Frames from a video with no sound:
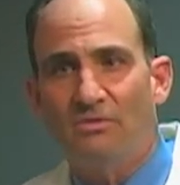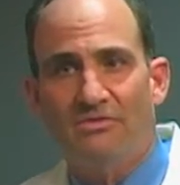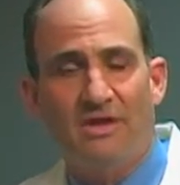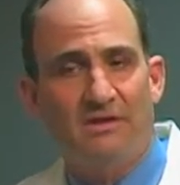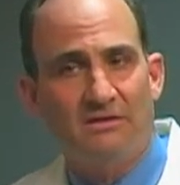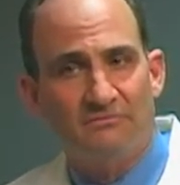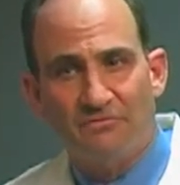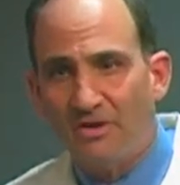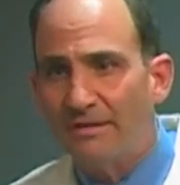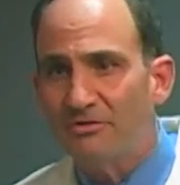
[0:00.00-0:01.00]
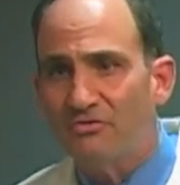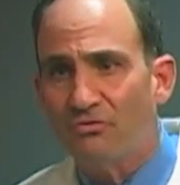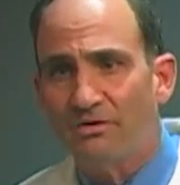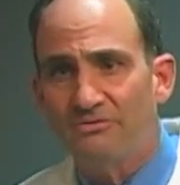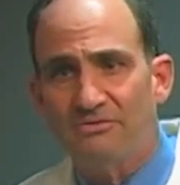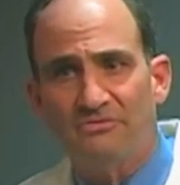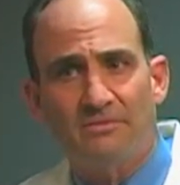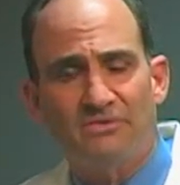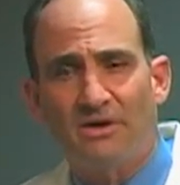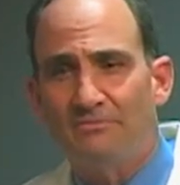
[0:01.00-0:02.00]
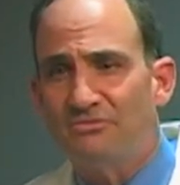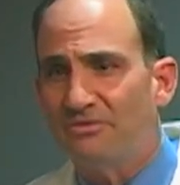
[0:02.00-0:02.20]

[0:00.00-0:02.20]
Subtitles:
with anti-inflammatories, and sometimes